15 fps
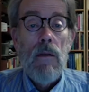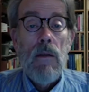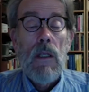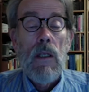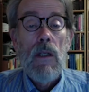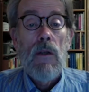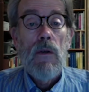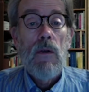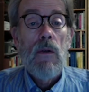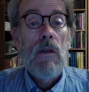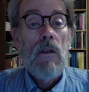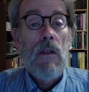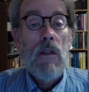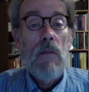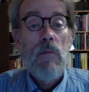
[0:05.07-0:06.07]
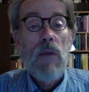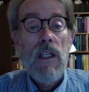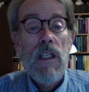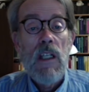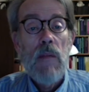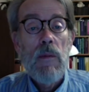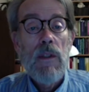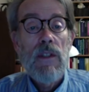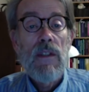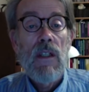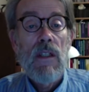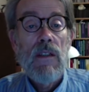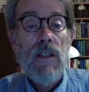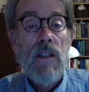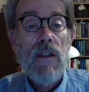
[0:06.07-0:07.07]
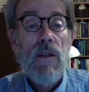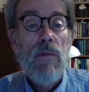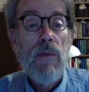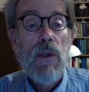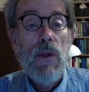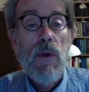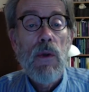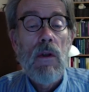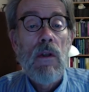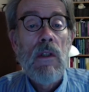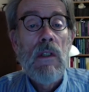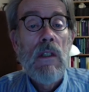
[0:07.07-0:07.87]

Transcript: Hello, my name is Duncan Buell.